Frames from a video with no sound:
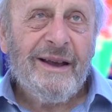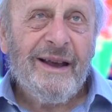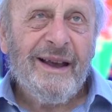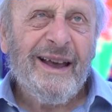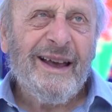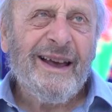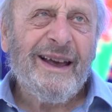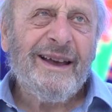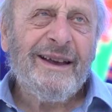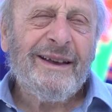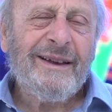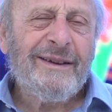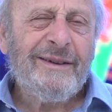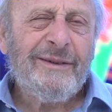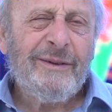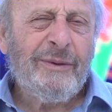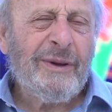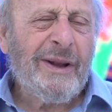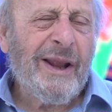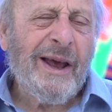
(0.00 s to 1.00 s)

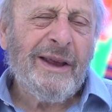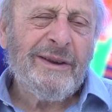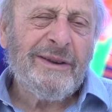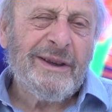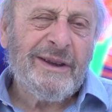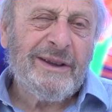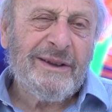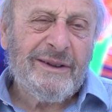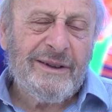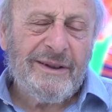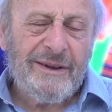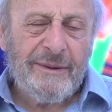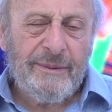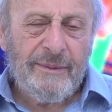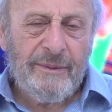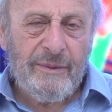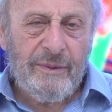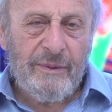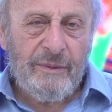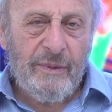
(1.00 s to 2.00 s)
Well, I think
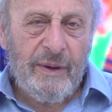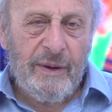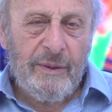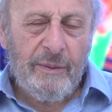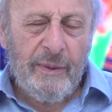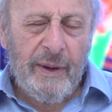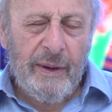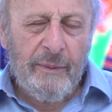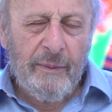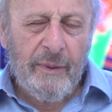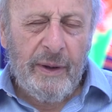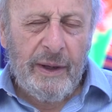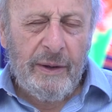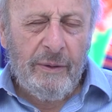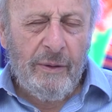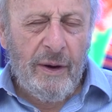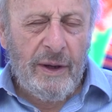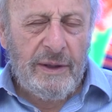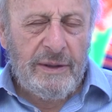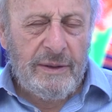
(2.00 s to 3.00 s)
we're
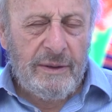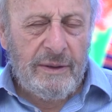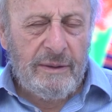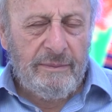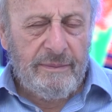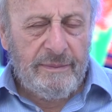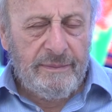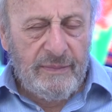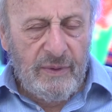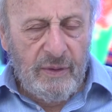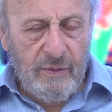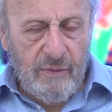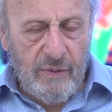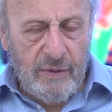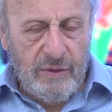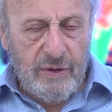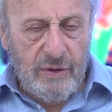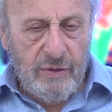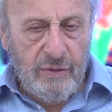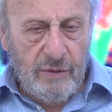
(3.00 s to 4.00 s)
quite a,
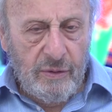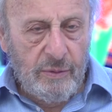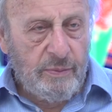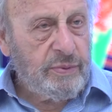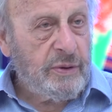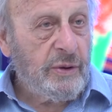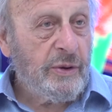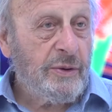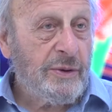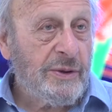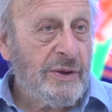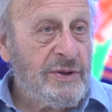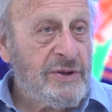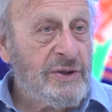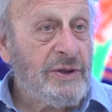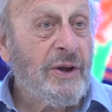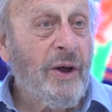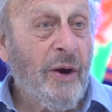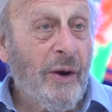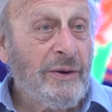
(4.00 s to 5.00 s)
what do you call it,
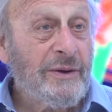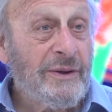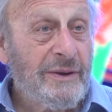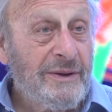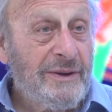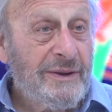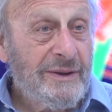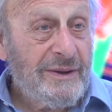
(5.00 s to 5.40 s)
pluralist lot.